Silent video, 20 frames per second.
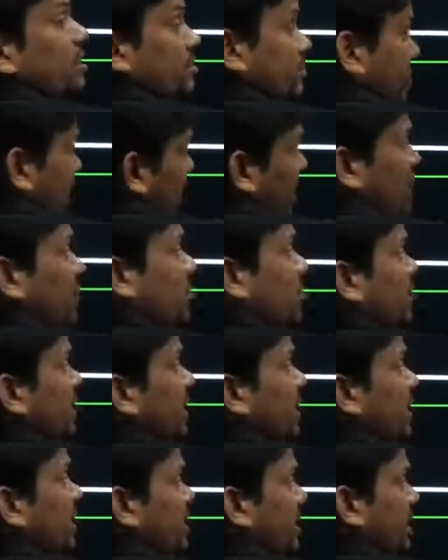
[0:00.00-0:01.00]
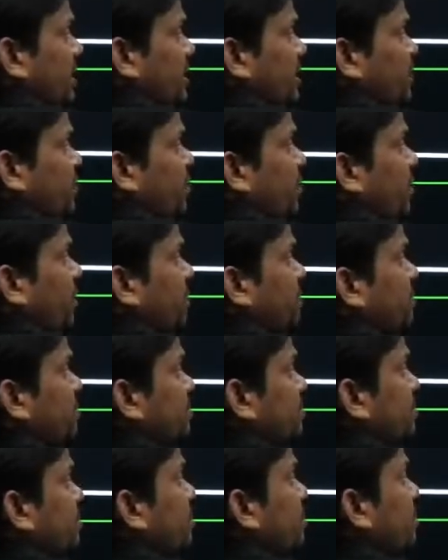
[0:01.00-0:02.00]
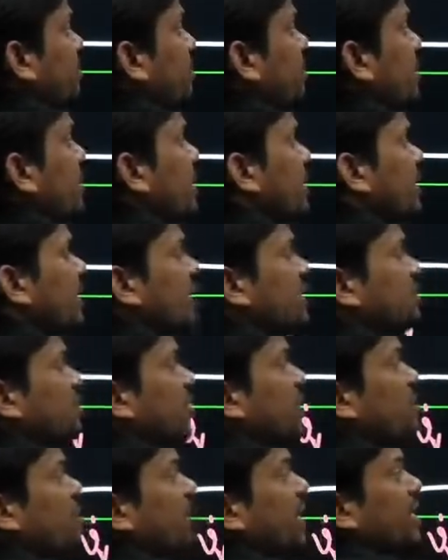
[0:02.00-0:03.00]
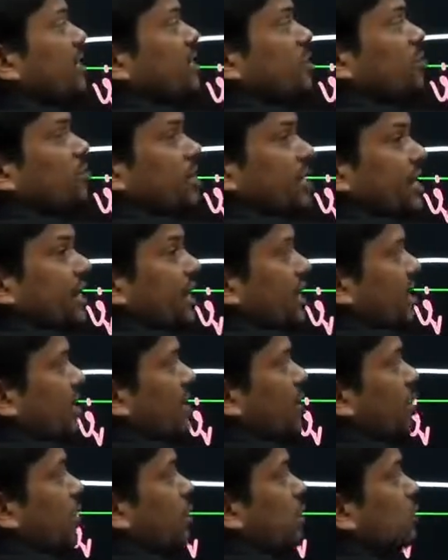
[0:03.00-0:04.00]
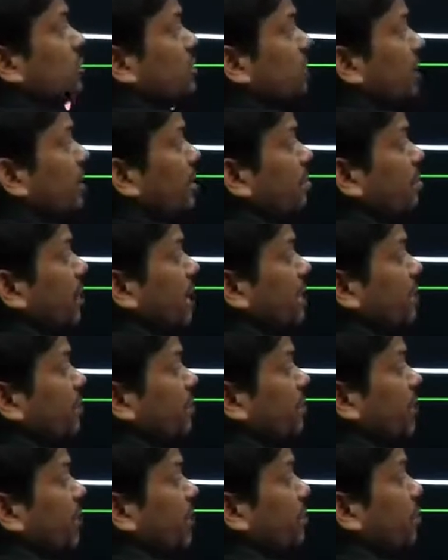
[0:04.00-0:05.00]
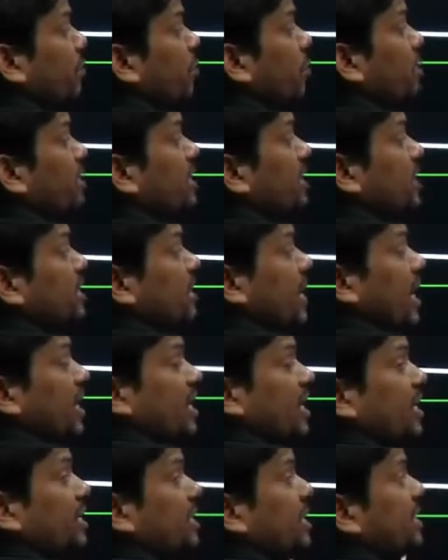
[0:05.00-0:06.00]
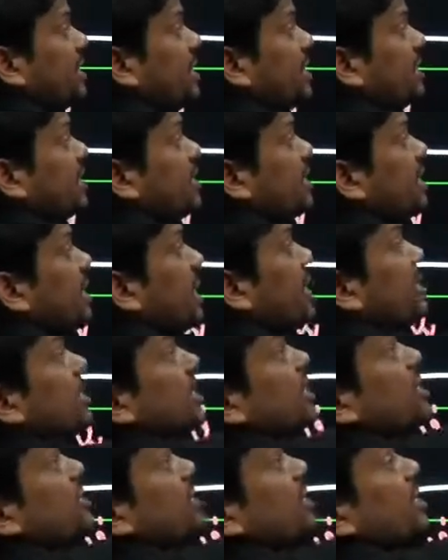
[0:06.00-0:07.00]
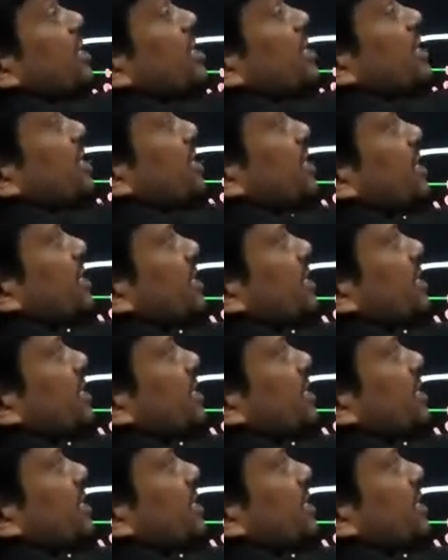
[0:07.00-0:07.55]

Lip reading: continuously gate current is flowing. Next point we assume here. So see, my dear friend, voltage again decreases, current still increases.